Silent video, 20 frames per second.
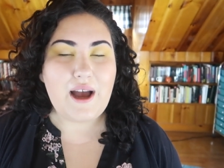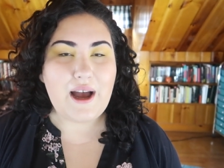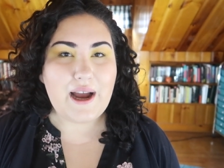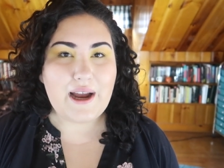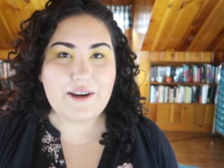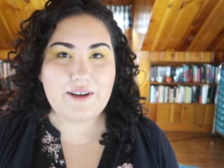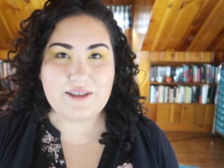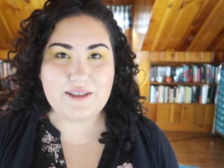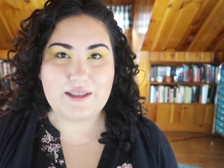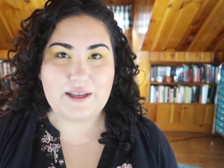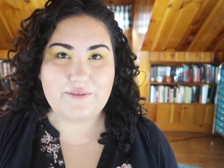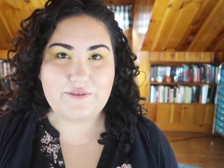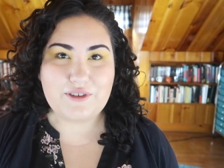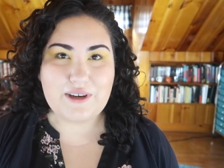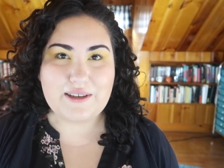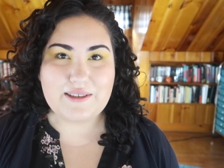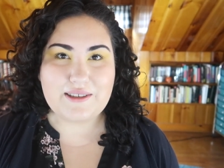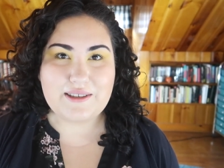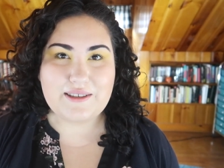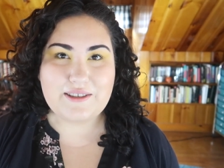I just love
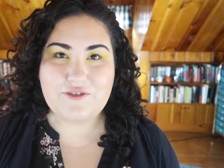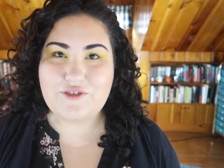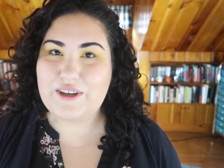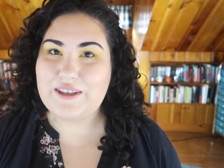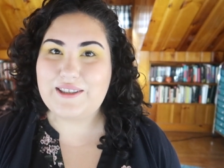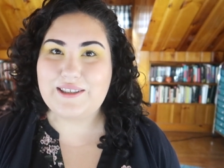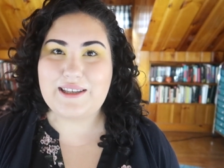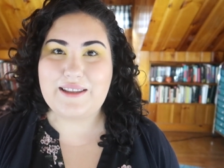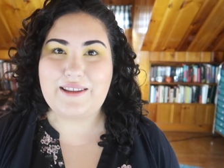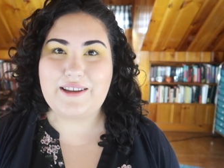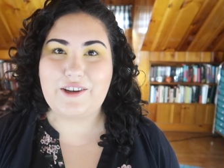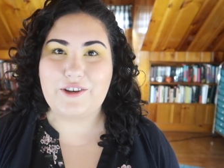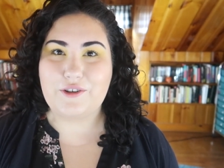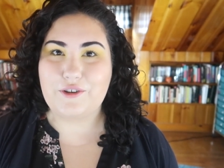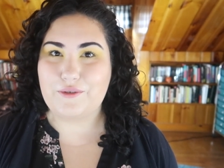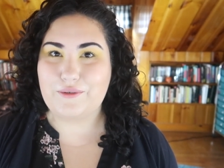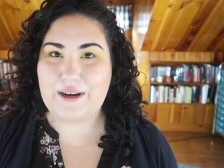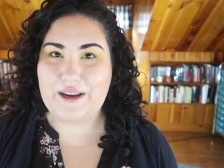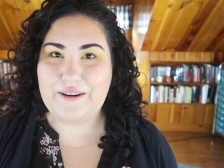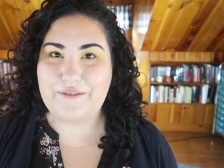dresses. Dresses I think are
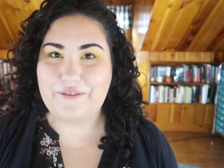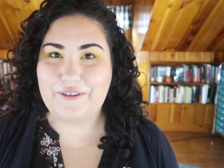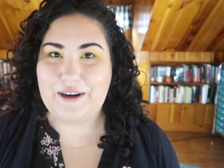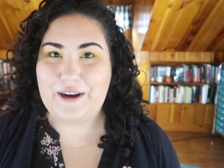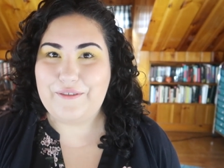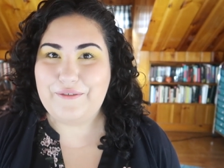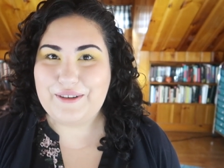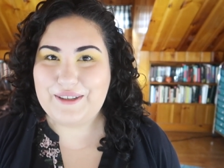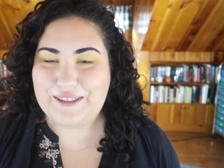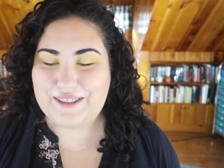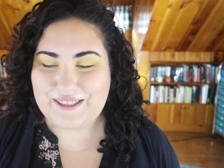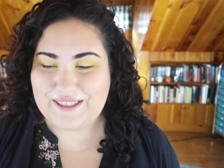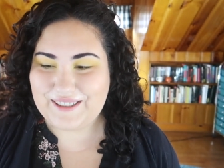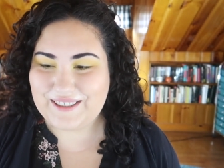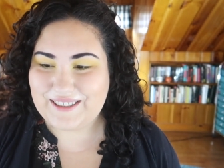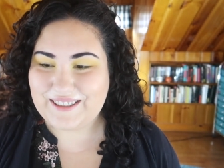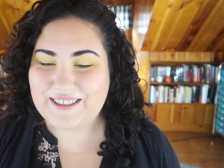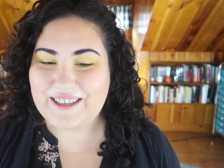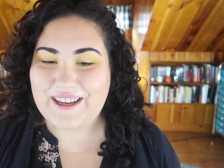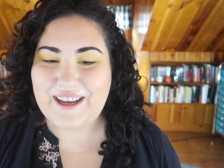great for every
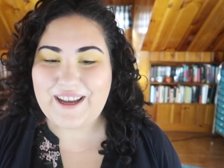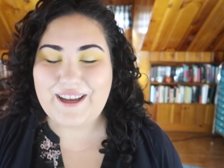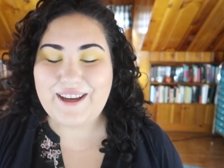season.